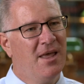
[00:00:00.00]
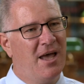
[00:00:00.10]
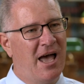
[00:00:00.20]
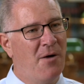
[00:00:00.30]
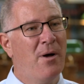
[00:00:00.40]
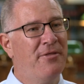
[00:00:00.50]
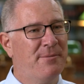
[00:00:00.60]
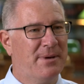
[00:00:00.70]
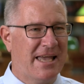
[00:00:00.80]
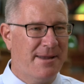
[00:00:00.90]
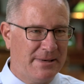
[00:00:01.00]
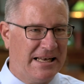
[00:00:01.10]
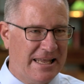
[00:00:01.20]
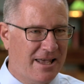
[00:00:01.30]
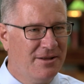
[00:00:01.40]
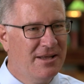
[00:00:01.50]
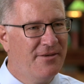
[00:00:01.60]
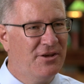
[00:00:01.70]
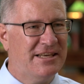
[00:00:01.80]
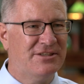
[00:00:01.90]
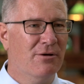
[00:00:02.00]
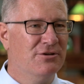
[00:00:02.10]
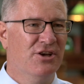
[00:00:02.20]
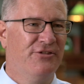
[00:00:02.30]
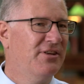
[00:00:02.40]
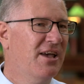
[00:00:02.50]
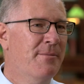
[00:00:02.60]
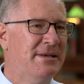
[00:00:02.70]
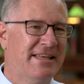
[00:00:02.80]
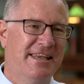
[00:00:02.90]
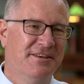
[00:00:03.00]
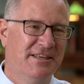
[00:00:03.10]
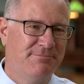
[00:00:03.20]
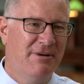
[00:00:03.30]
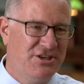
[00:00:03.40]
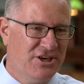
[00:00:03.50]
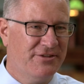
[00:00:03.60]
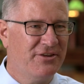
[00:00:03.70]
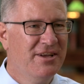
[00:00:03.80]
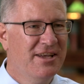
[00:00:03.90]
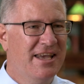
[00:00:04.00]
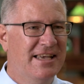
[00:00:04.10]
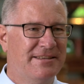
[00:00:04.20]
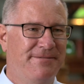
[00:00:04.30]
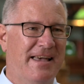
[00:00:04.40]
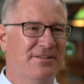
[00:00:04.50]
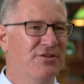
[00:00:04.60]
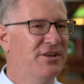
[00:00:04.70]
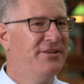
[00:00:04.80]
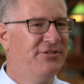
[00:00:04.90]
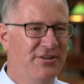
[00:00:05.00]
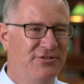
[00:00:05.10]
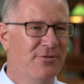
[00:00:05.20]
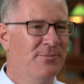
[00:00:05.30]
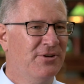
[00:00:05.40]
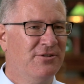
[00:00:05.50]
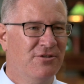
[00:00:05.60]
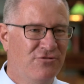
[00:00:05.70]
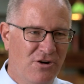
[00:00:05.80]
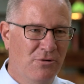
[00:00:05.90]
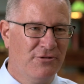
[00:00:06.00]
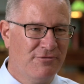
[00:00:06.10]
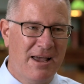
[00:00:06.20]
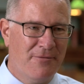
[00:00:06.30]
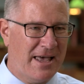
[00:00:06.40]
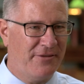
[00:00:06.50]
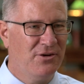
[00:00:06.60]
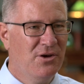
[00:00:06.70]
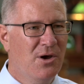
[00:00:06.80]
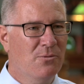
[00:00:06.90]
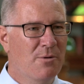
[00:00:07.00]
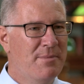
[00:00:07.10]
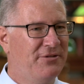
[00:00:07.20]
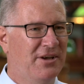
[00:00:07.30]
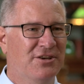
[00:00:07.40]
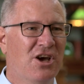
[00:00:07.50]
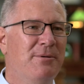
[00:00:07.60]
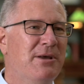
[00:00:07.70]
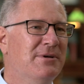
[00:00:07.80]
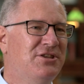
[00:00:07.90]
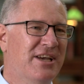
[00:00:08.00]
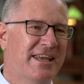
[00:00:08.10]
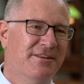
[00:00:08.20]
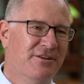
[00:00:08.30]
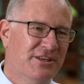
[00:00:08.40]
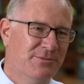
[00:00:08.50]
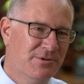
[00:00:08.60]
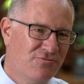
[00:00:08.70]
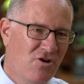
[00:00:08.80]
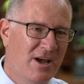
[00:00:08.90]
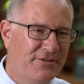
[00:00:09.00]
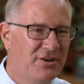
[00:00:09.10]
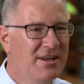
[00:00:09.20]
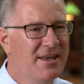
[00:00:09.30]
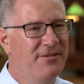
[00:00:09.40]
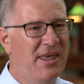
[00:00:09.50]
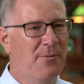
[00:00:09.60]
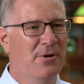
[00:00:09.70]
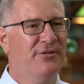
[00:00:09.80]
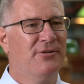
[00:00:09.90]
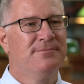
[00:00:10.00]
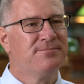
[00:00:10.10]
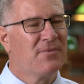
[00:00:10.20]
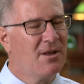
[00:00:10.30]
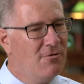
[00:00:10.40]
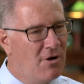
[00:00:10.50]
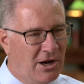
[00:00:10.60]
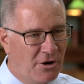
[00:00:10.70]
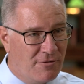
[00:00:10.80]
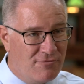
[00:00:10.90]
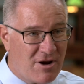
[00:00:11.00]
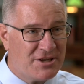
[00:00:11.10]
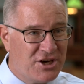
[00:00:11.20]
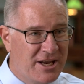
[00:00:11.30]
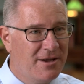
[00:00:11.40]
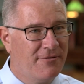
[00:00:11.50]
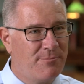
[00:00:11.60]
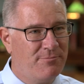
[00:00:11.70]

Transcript: One thing became clear, that it's not just a mistake in a spreadsheet. It's the fact that the systems and controls around that were missing. Nobody was checking that this was right. There was a lot of rushing of the